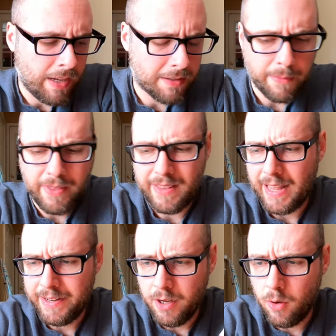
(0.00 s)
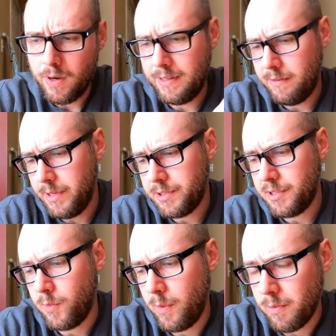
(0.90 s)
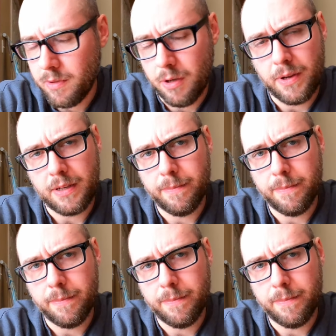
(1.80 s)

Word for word: Something that I know I didn't mention when we were loading